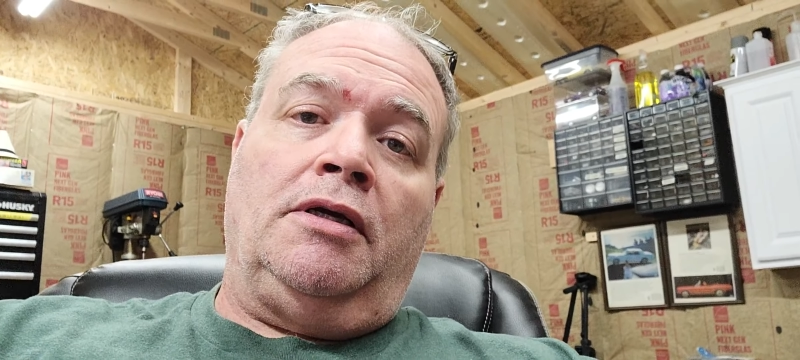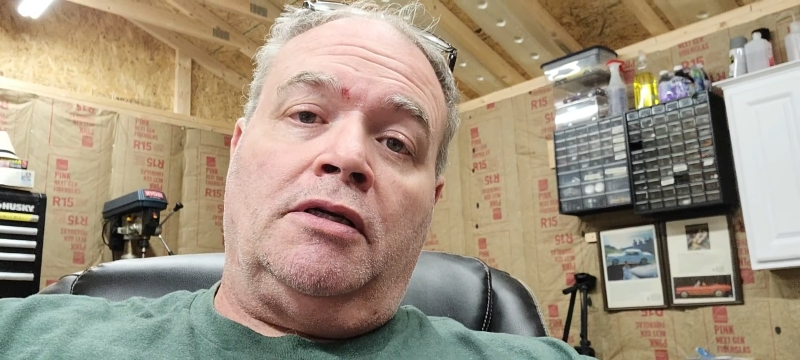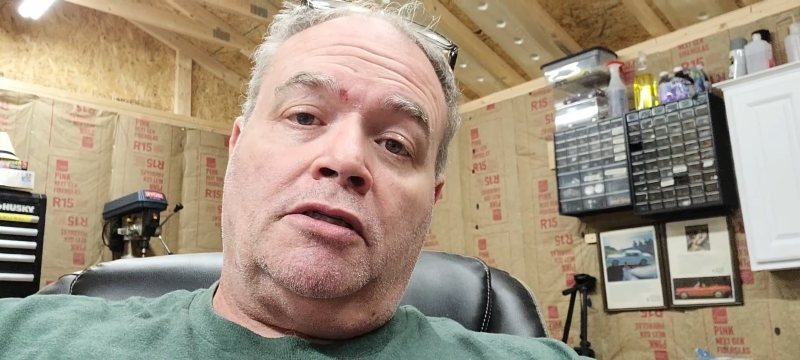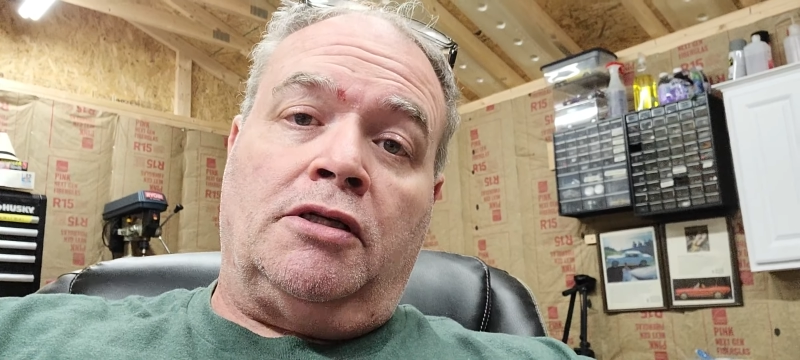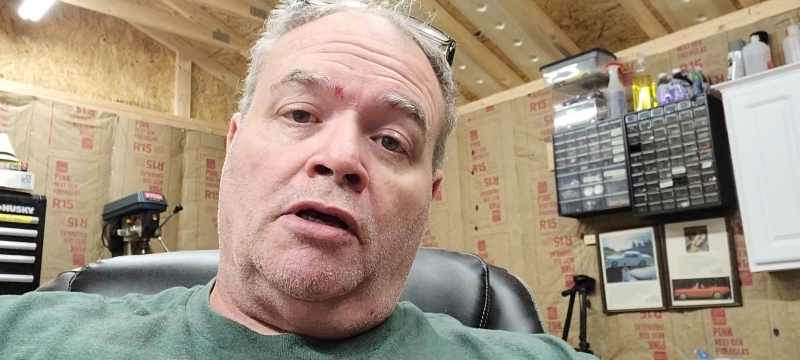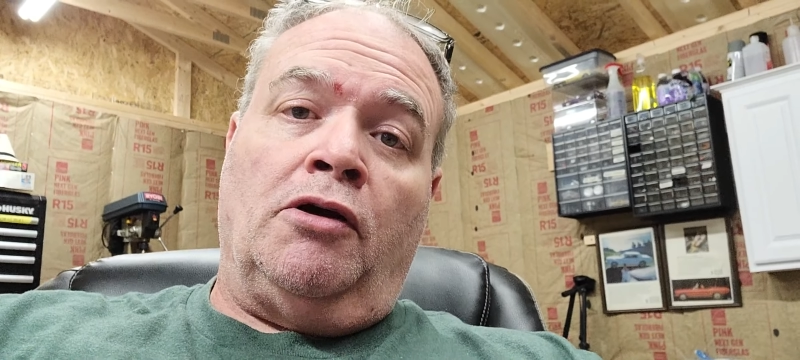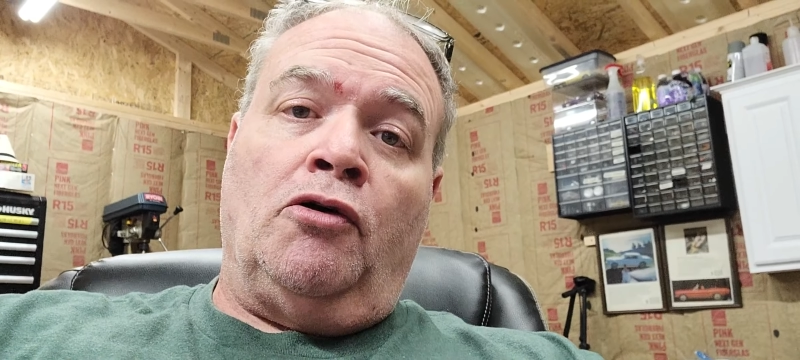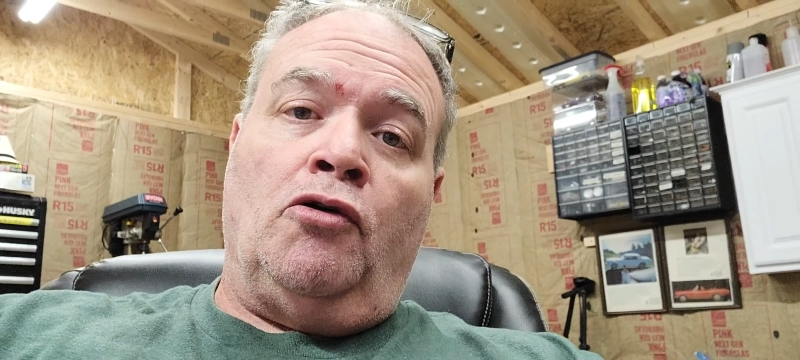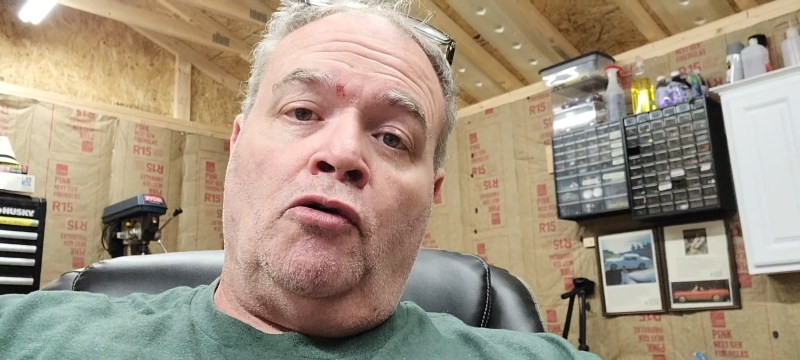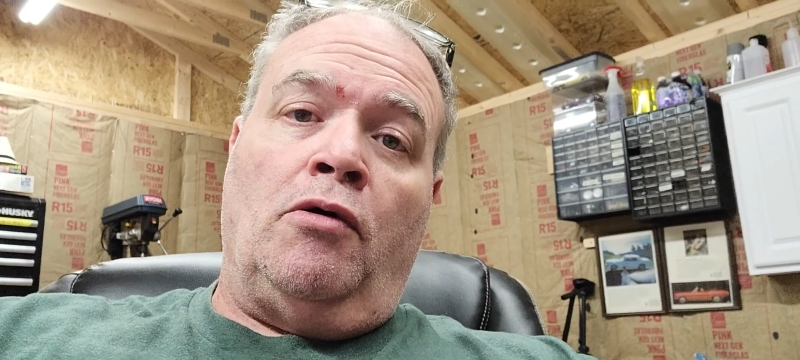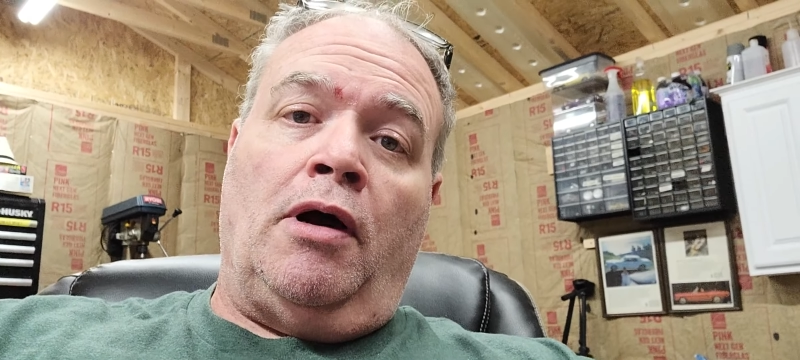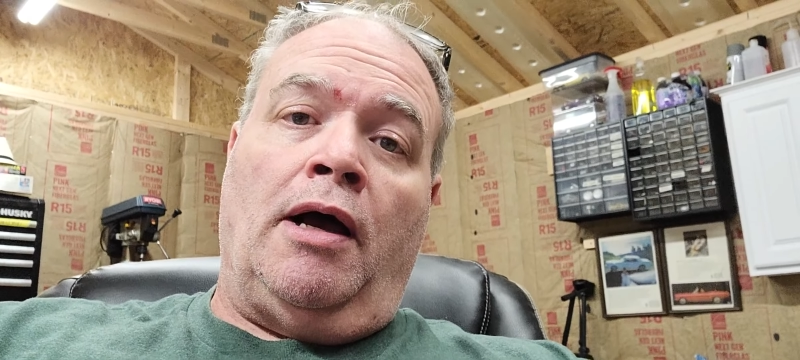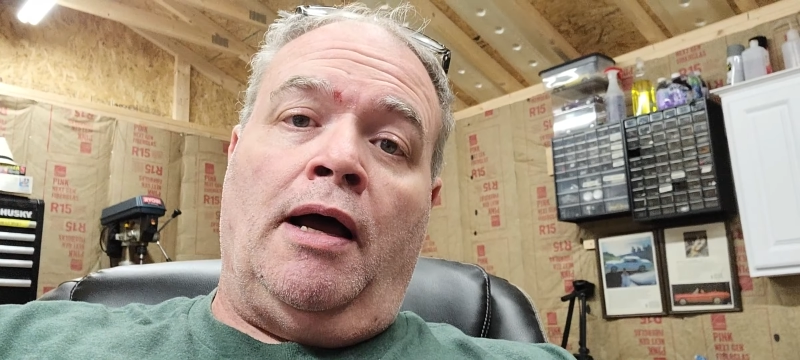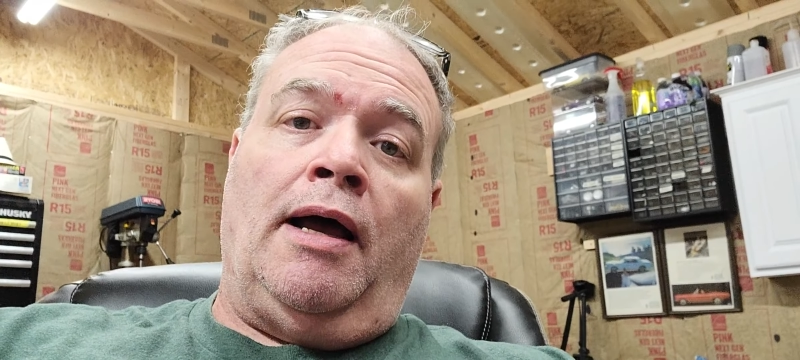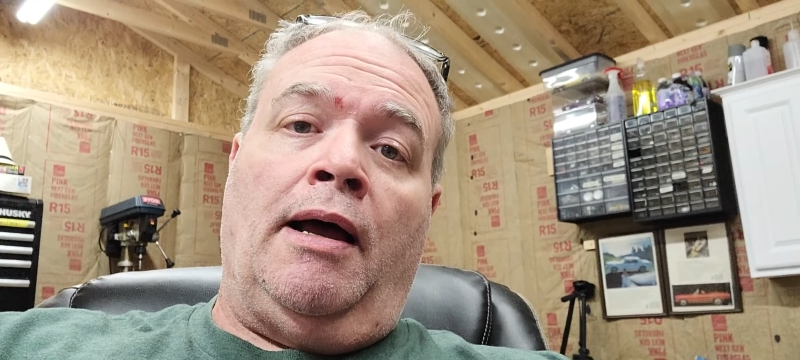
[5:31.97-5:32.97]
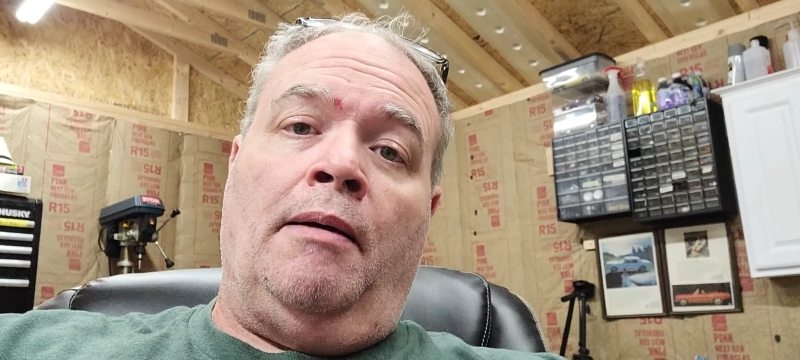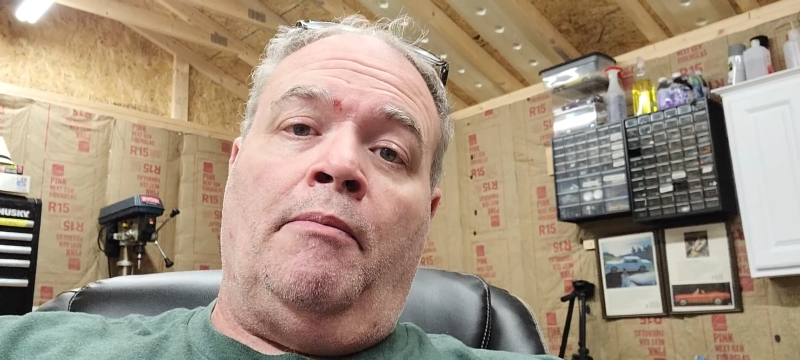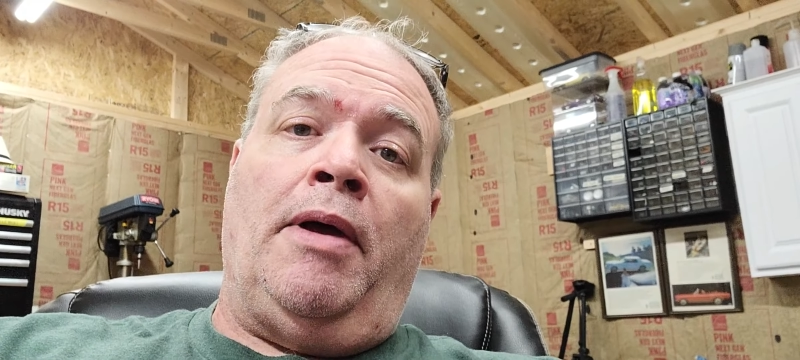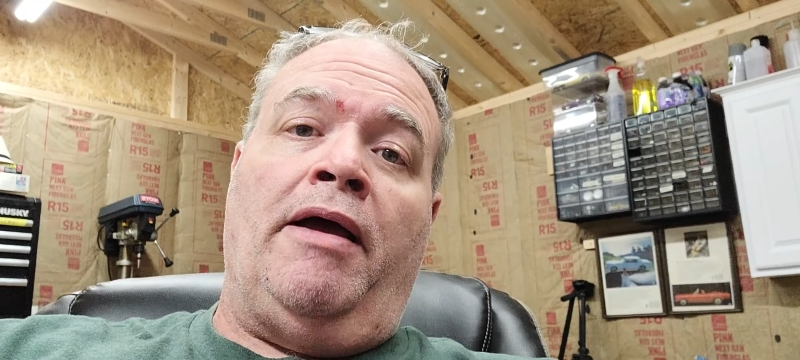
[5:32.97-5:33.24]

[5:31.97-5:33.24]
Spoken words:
So I'm